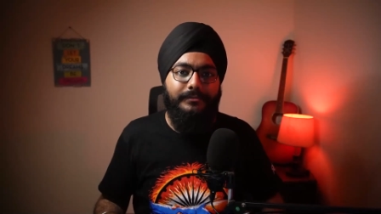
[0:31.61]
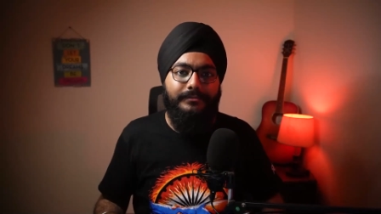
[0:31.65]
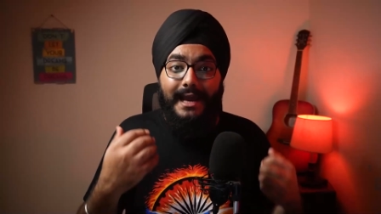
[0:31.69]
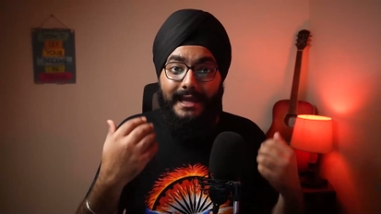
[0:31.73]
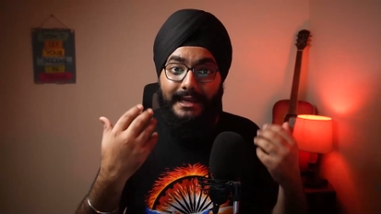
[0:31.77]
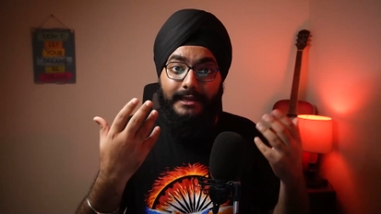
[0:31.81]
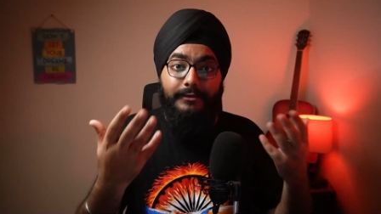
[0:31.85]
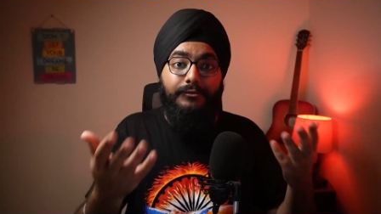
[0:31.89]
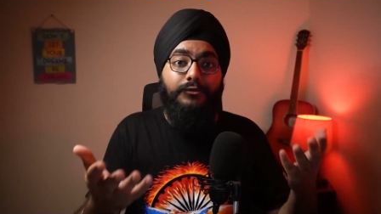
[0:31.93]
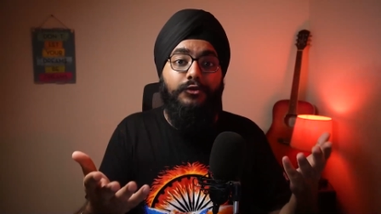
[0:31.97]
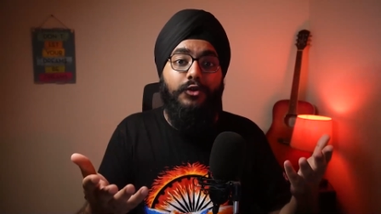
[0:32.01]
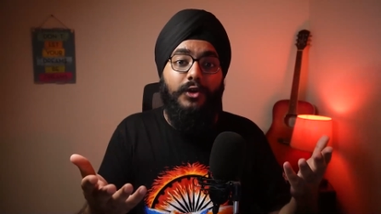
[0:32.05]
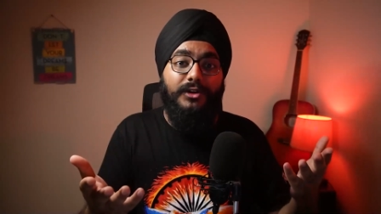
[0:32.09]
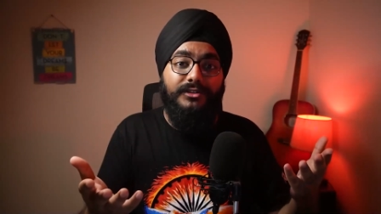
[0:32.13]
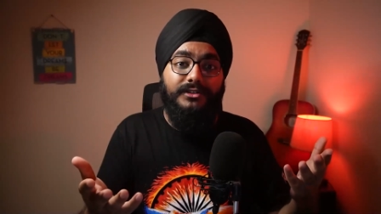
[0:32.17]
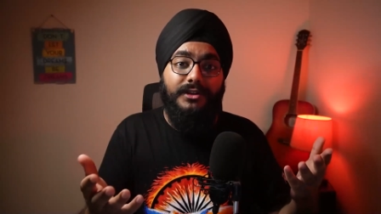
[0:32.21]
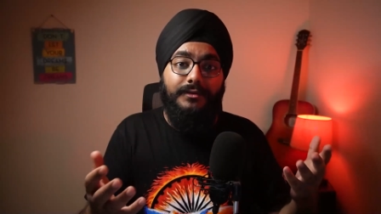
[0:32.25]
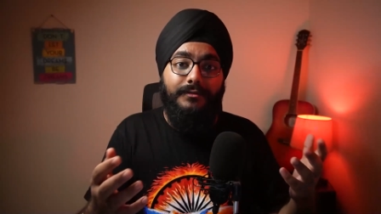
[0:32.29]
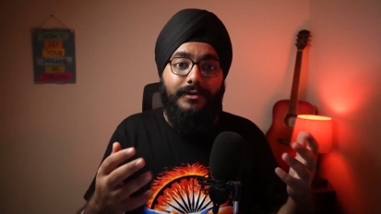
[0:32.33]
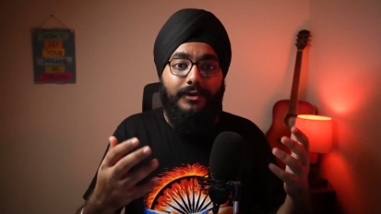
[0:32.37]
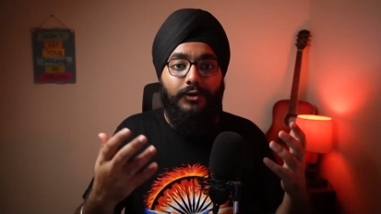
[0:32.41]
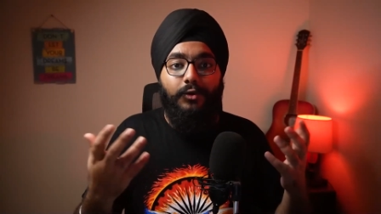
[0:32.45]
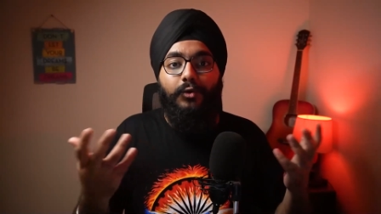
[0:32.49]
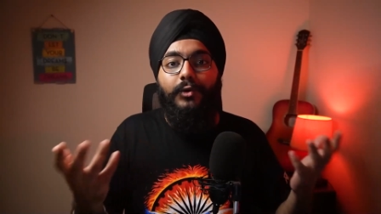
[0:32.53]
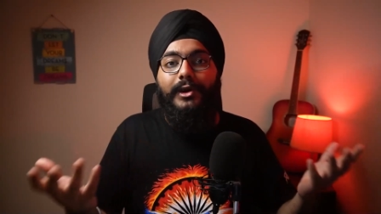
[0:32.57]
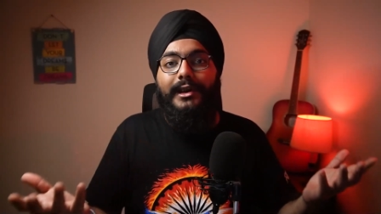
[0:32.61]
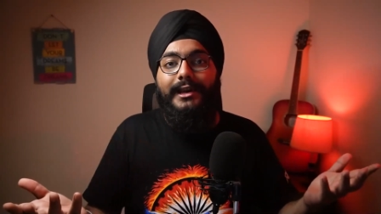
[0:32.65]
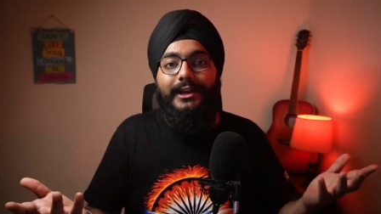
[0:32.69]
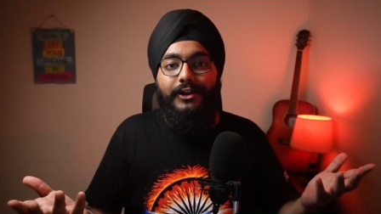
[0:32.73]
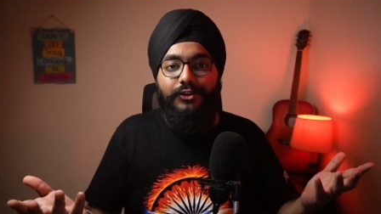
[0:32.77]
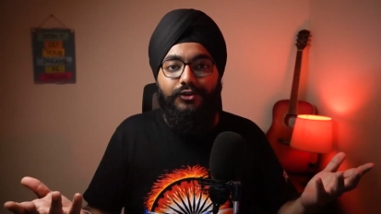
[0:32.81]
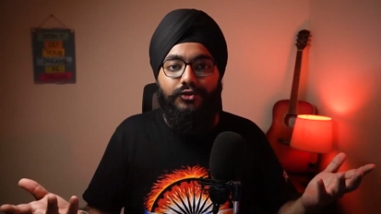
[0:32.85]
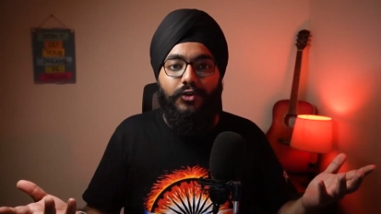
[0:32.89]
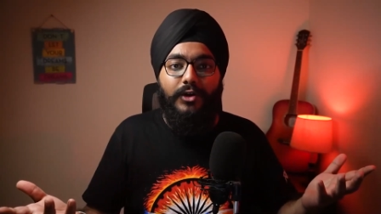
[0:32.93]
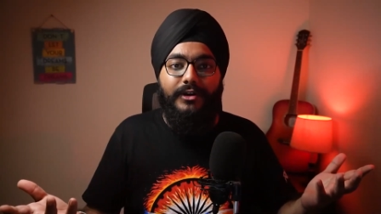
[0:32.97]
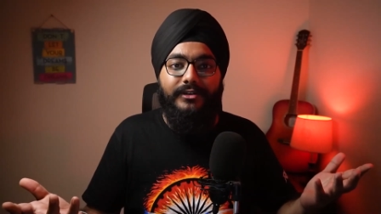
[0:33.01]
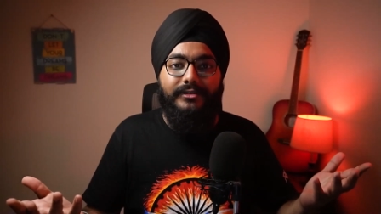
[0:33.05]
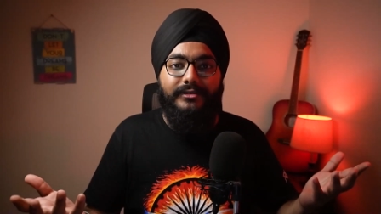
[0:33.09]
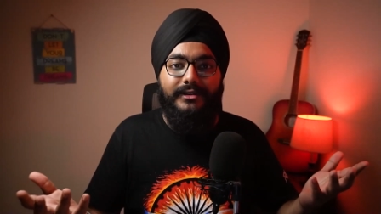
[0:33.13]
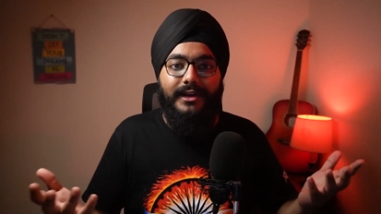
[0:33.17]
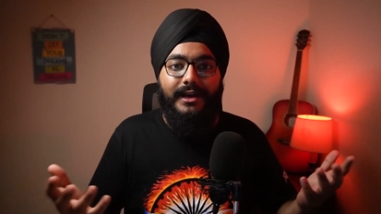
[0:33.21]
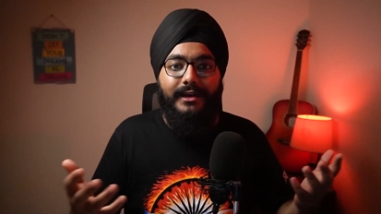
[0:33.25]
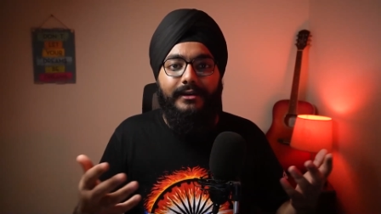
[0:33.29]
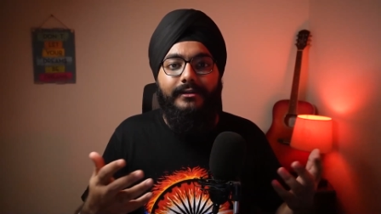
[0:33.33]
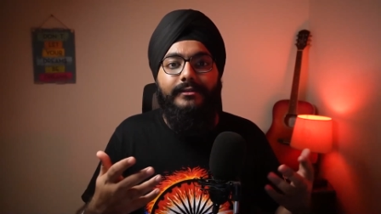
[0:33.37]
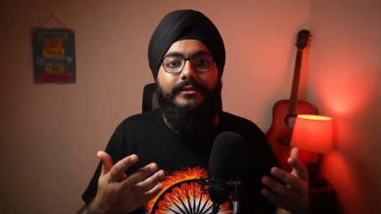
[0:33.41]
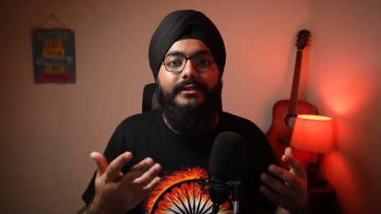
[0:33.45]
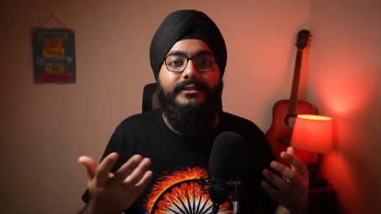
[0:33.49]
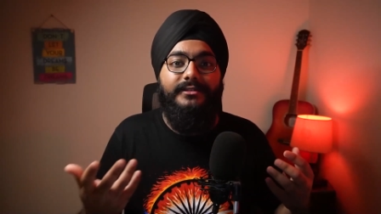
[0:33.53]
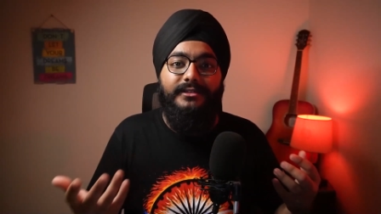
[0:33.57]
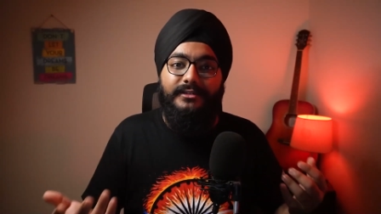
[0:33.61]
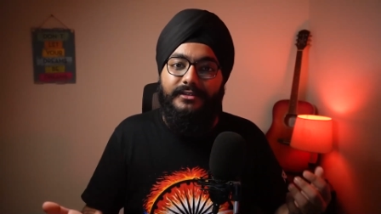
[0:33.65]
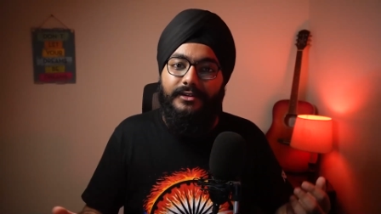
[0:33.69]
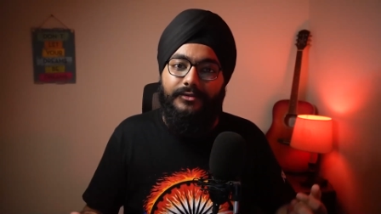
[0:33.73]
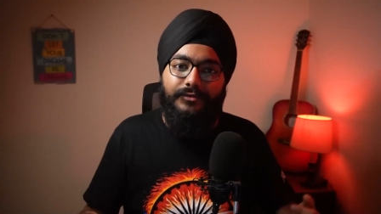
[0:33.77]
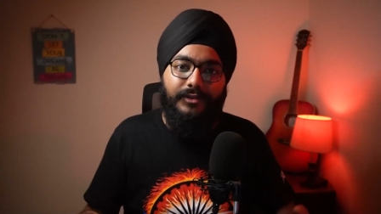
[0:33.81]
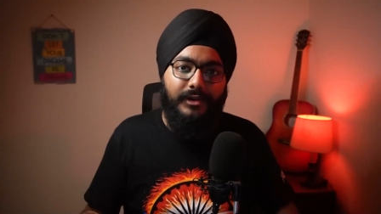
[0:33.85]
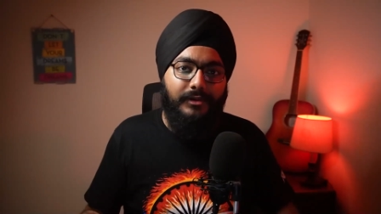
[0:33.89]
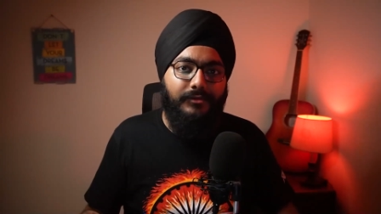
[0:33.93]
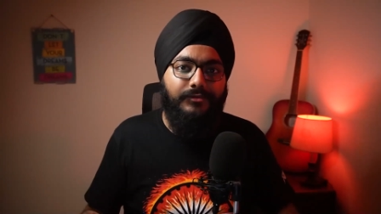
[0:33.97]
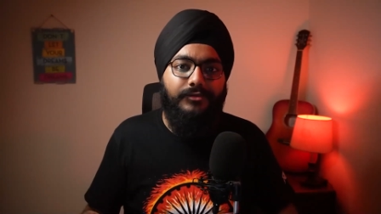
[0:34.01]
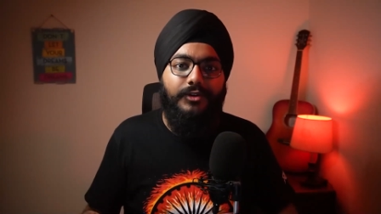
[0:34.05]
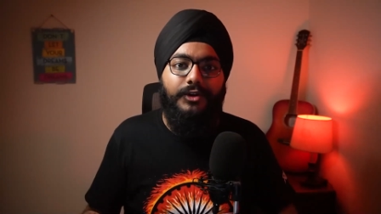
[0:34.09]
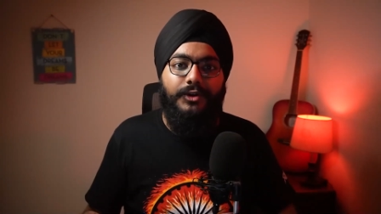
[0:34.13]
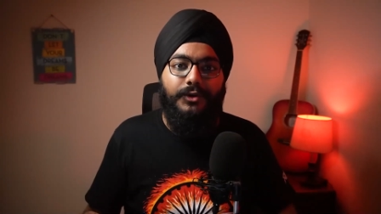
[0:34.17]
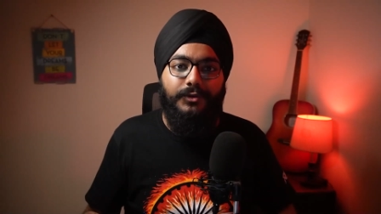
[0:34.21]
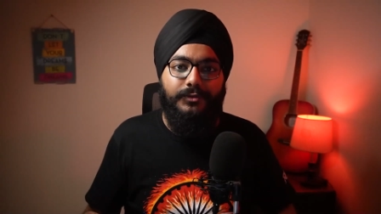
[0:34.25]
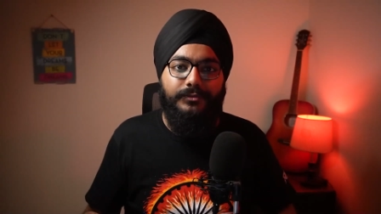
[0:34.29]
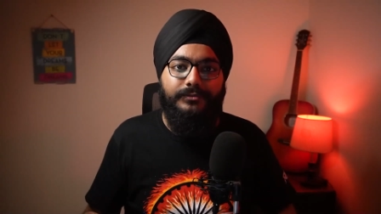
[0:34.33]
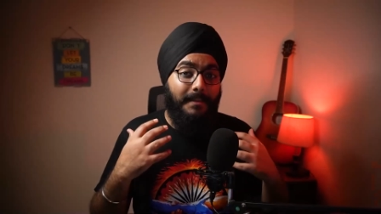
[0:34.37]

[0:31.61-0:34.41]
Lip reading: And if you are someone who really enjoys that, this is the film for you.